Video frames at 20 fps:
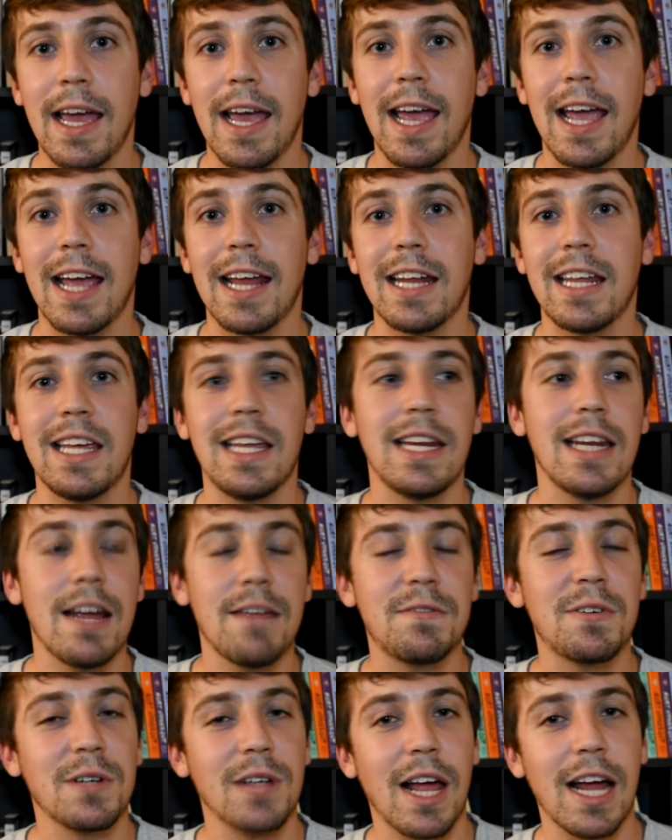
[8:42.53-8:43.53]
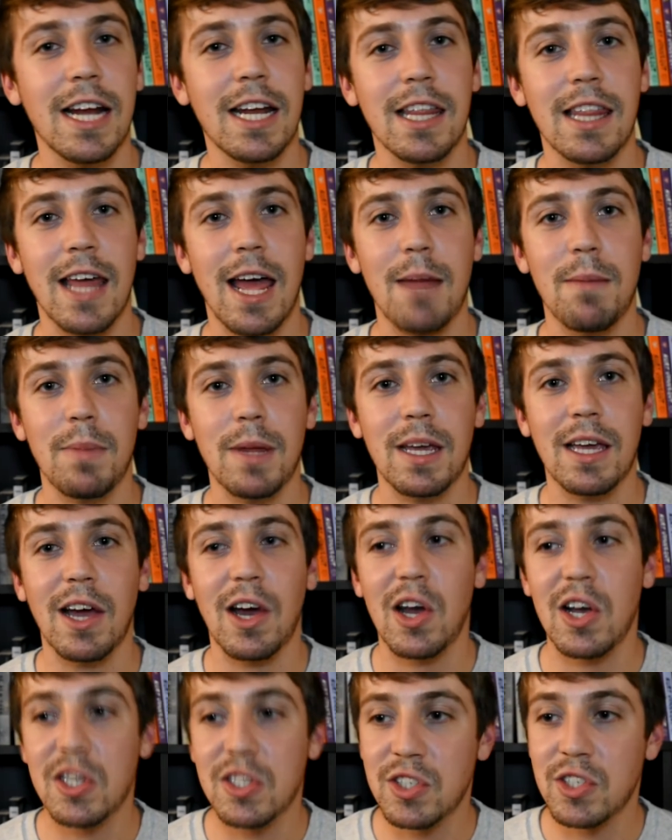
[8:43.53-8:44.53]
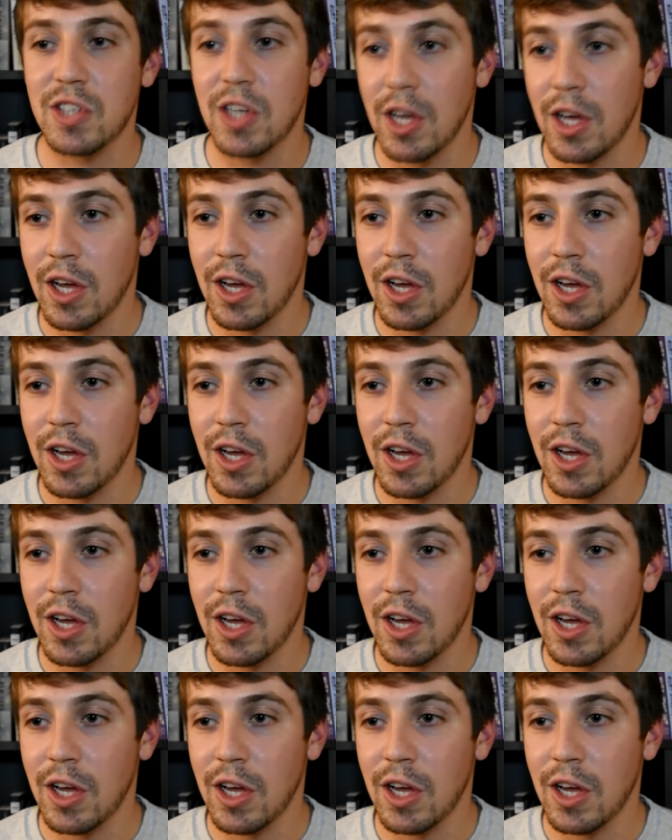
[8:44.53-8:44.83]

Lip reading: and he never liked that because,